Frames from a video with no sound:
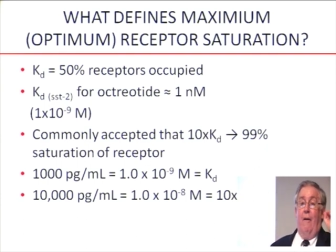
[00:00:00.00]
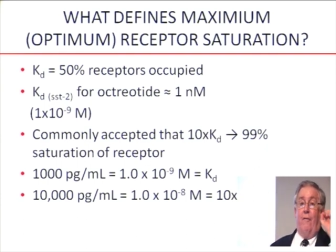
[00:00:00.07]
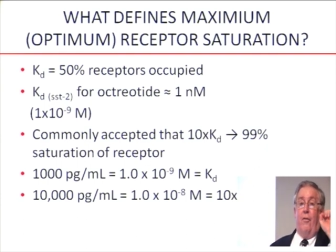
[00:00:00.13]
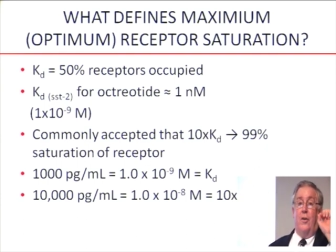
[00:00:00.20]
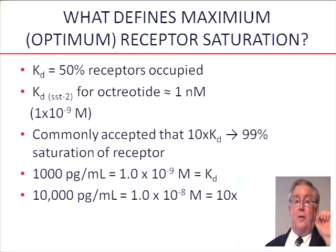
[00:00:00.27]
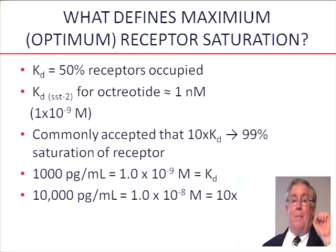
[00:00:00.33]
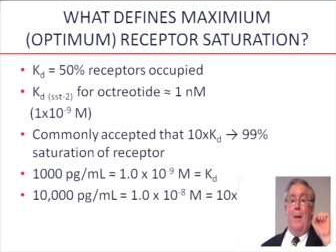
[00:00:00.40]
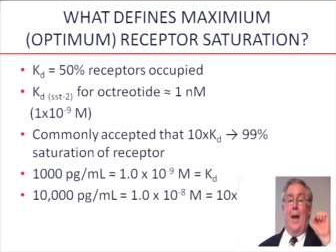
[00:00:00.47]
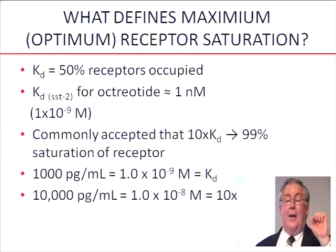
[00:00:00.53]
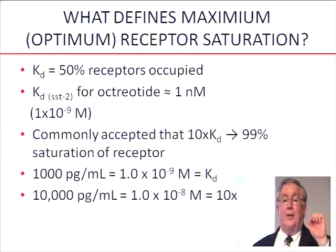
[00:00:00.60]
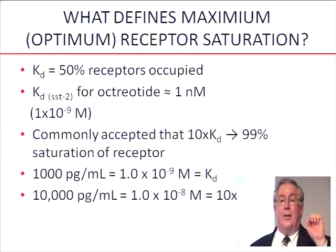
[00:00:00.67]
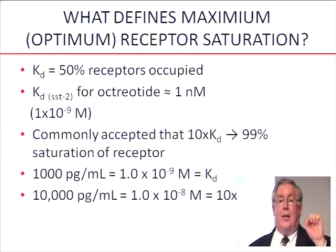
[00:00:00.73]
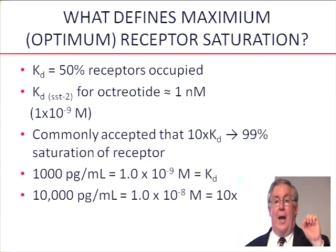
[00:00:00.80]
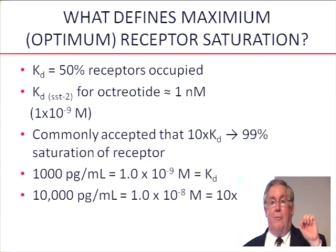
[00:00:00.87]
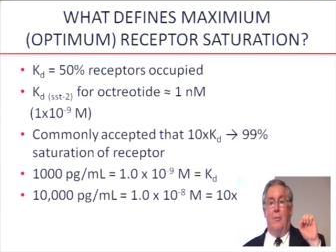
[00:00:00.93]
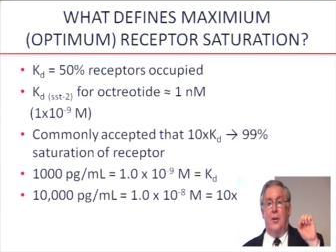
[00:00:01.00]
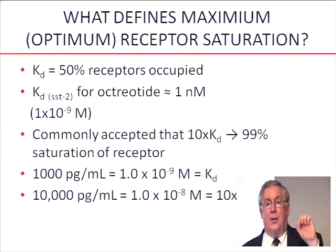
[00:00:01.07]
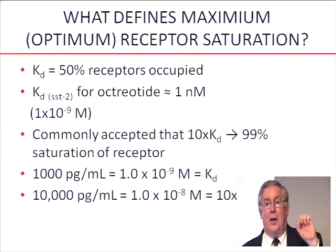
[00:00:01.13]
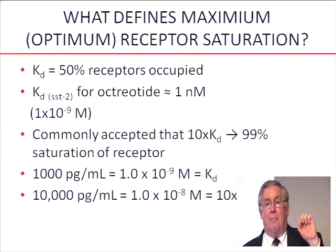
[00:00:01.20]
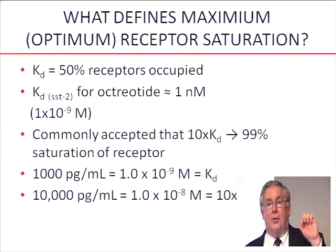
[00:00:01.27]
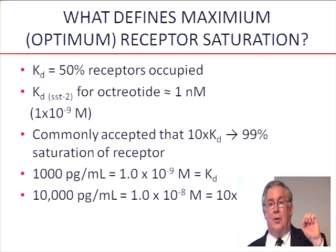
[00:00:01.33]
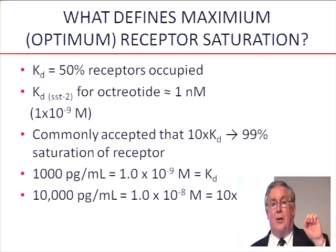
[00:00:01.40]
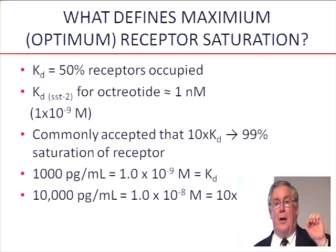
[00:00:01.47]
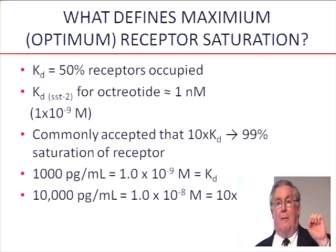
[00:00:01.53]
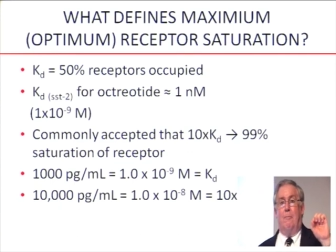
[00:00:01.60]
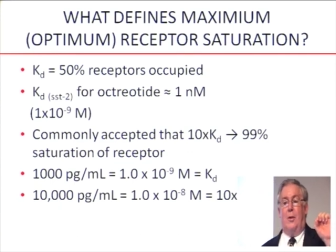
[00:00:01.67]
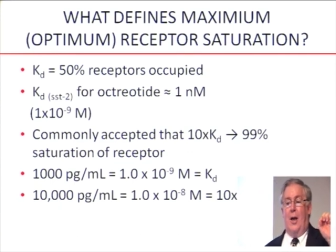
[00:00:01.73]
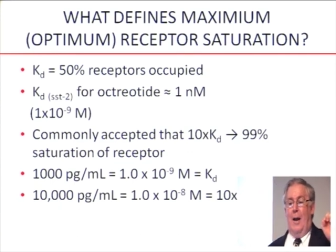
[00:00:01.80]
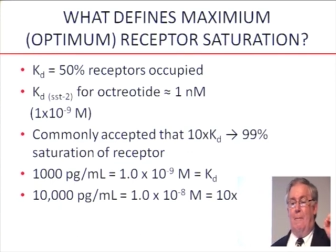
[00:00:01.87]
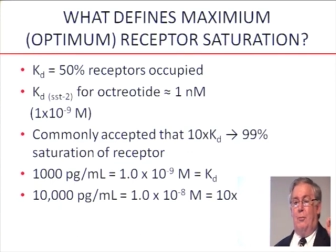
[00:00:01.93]
For somatostatin receptor
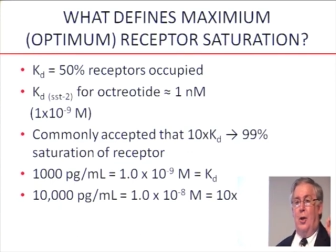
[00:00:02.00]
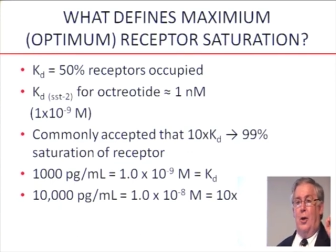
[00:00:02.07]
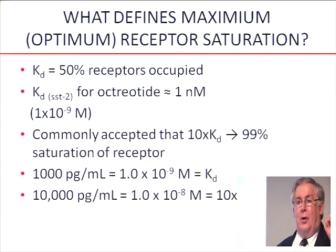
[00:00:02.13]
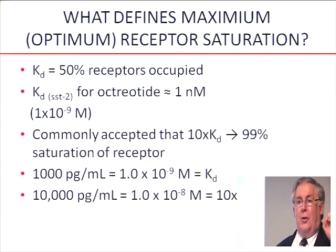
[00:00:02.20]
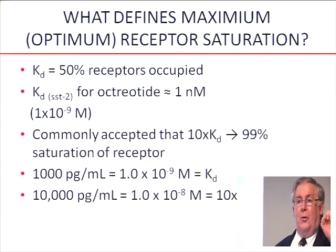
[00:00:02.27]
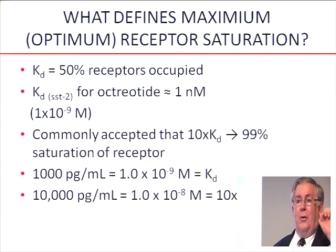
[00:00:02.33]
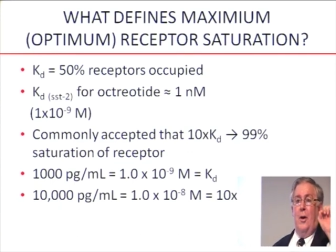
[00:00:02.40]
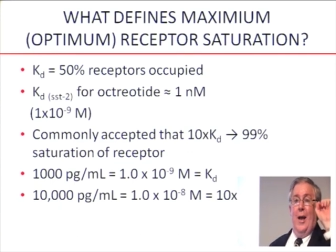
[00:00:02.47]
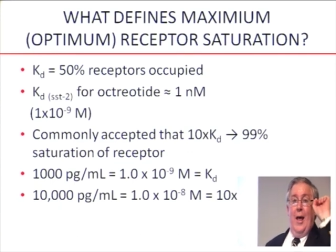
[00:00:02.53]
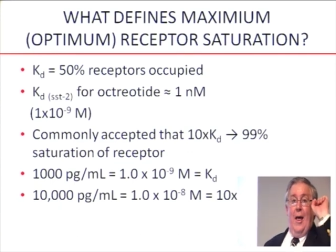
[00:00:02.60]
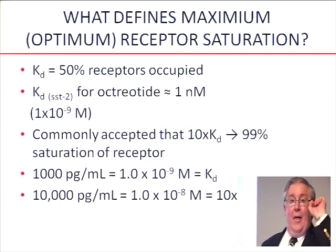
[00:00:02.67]
subtype 2,